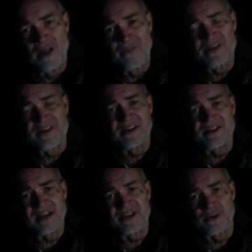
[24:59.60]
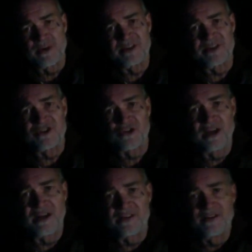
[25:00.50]
of his accessories to
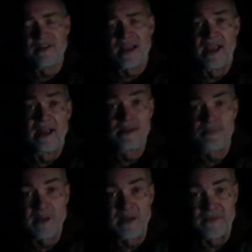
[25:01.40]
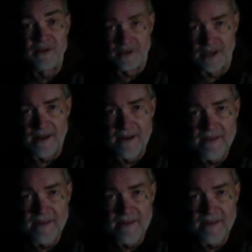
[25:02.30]
treason and pedophilia.